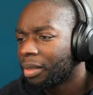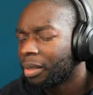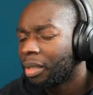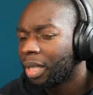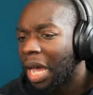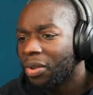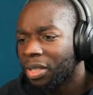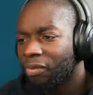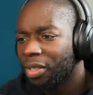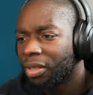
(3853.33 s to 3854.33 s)
How is this
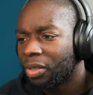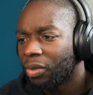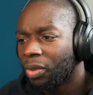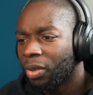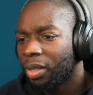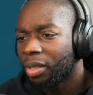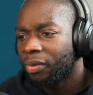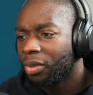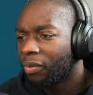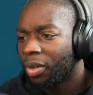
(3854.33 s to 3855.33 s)
written? So we got on click
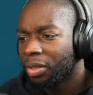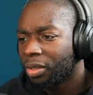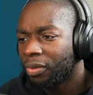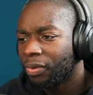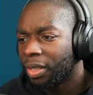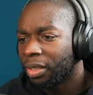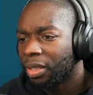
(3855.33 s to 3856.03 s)
the function, fine.